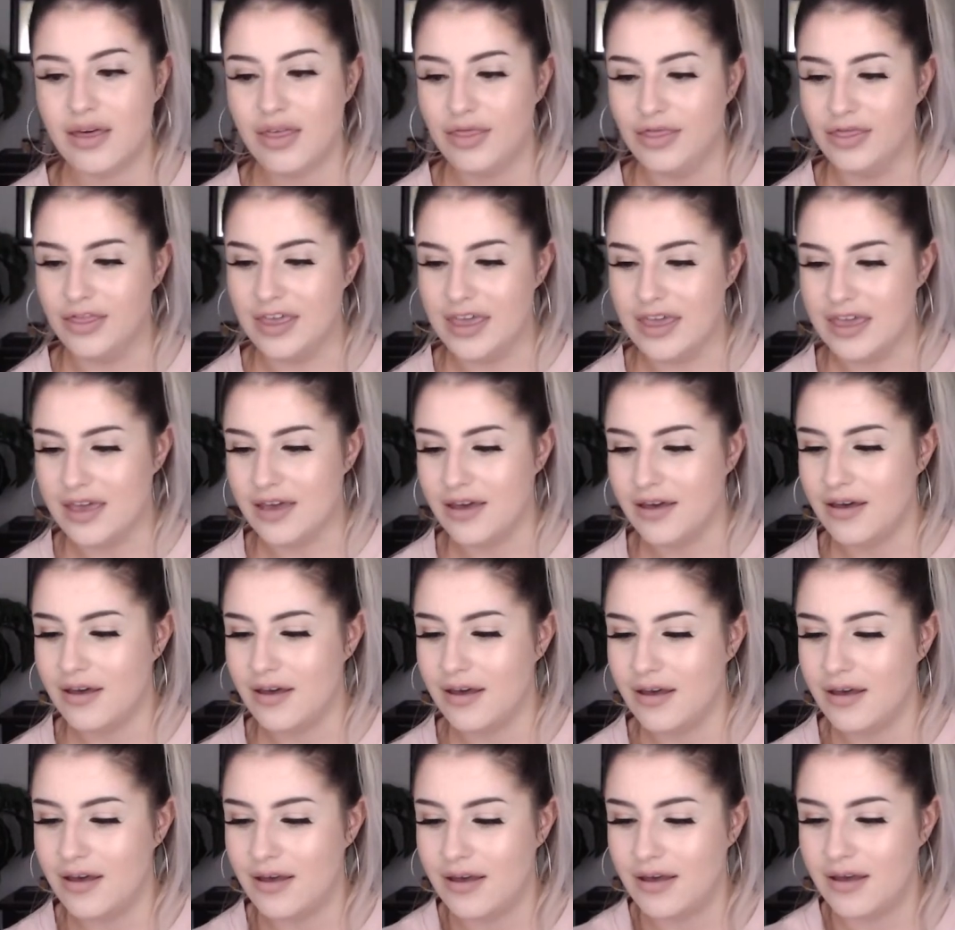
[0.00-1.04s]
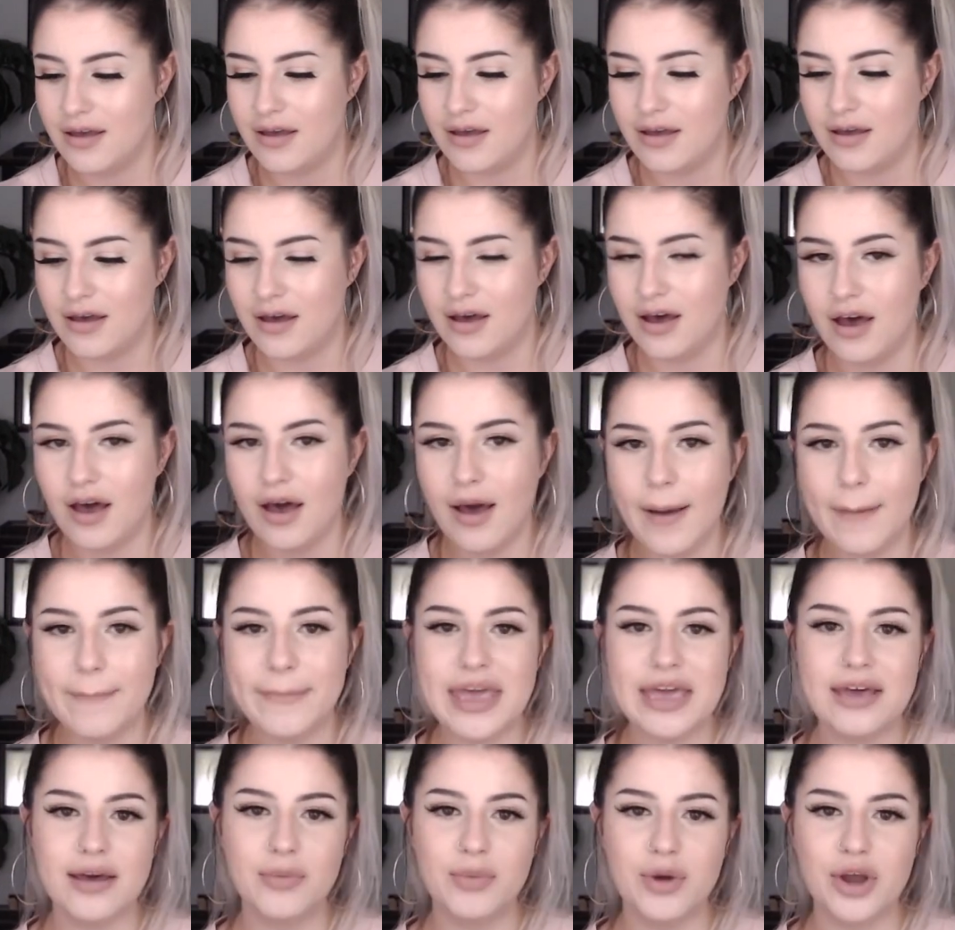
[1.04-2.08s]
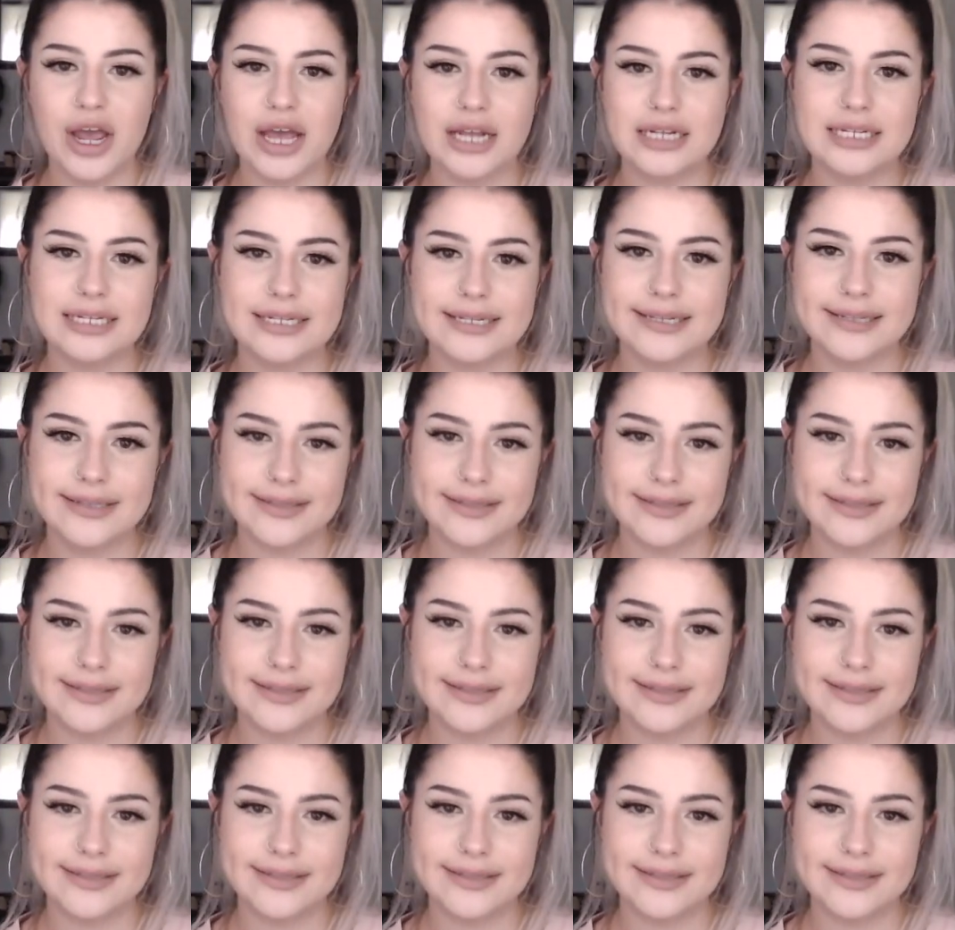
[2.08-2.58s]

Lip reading: the Amika brand.